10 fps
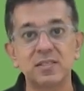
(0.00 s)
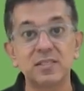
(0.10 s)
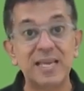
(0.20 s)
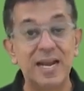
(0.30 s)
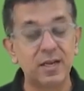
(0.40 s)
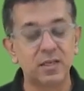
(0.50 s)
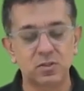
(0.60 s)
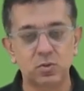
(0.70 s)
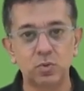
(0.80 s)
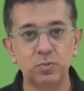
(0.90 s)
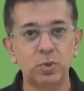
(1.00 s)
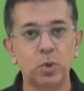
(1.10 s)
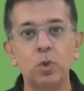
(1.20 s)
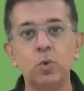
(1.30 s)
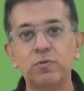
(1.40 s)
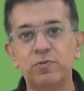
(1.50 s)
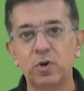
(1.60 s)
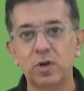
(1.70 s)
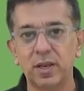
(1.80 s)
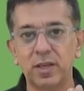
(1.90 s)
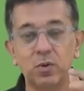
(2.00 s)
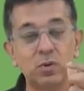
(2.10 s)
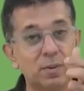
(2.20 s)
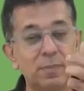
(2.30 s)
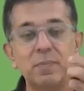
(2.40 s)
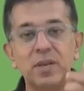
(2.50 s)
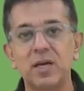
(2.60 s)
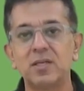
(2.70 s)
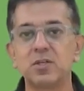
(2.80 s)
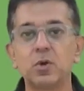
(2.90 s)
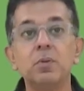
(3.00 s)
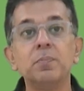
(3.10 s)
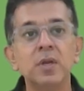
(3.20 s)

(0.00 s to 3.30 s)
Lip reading: SanDisk, whom you all know for, like, you know, the memory cards and all.